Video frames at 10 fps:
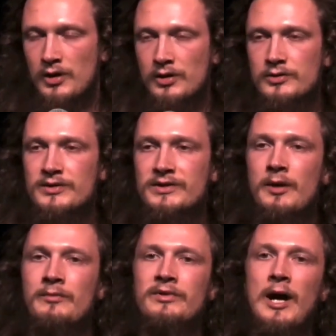And
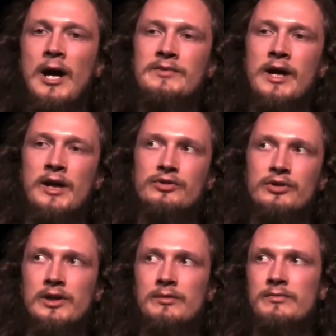sometimes I
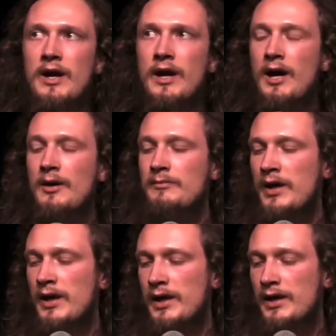dream that I'm
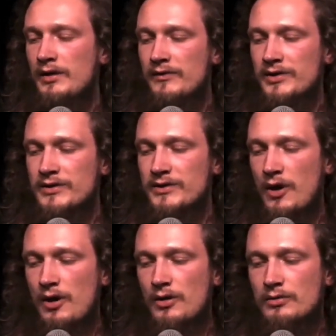made of a
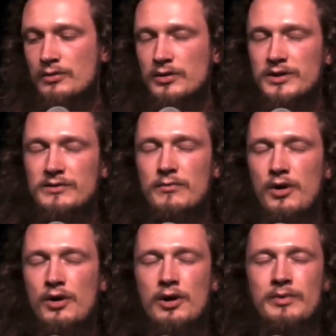song. It's
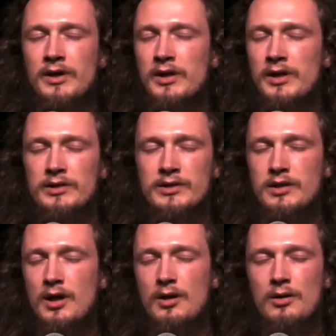morbid and
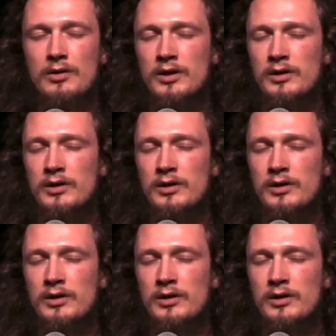slow and